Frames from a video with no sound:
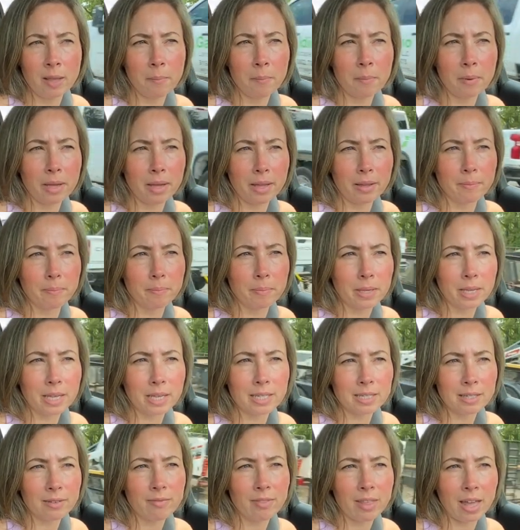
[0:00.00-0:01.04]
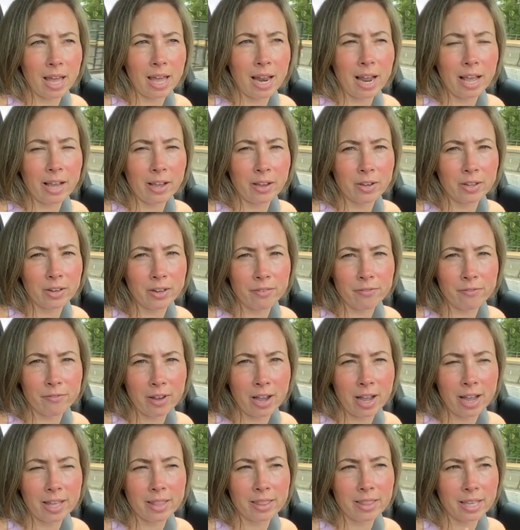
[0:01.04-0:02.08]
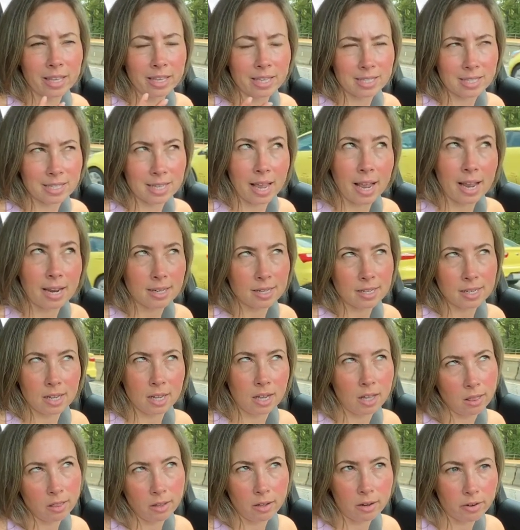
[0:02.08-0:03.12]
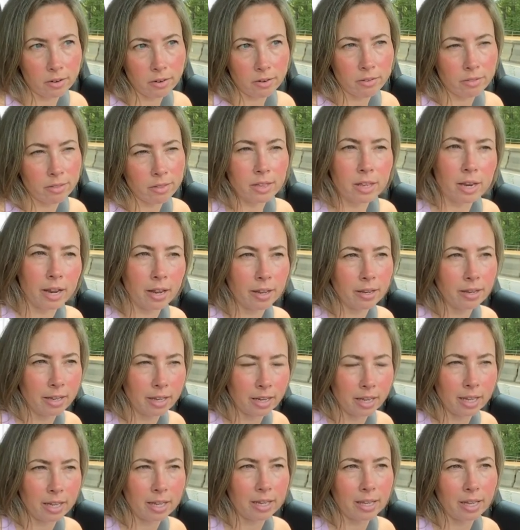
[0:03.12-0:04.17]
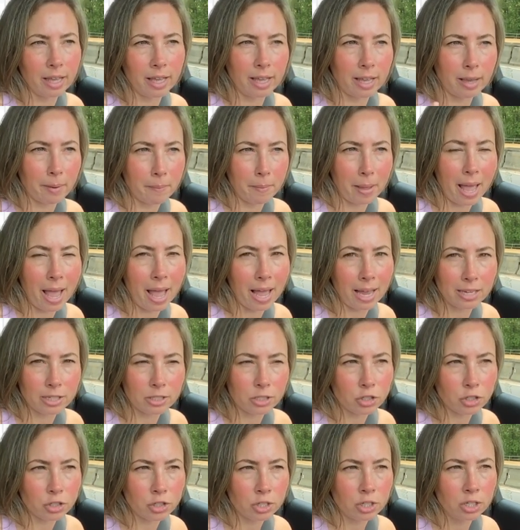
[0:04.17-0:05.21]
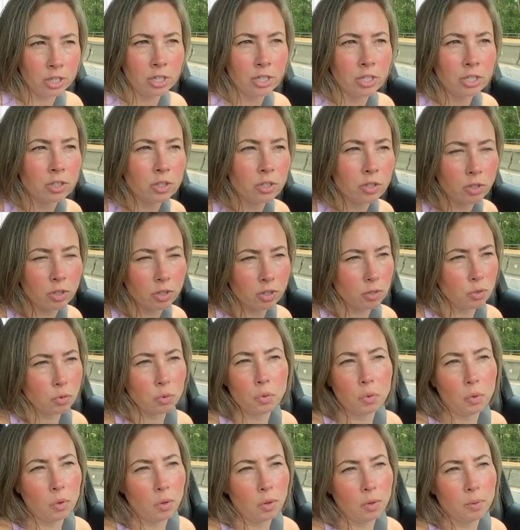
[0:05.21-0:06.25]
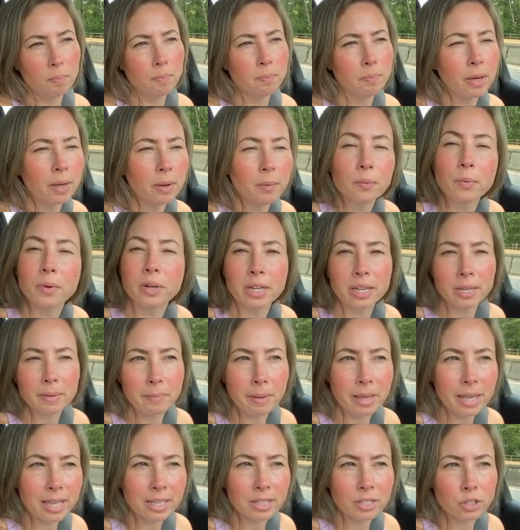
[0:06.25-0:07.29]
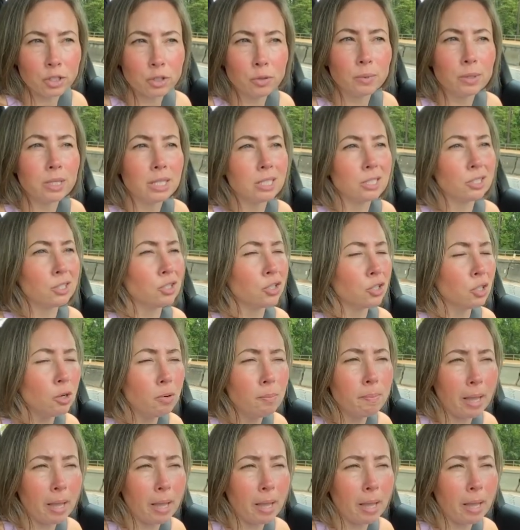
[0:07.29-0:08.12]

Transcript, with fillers: but because of that, I couldn't find the exact color that I needed, like a match to the tulle. But we're gonna make it do what it do,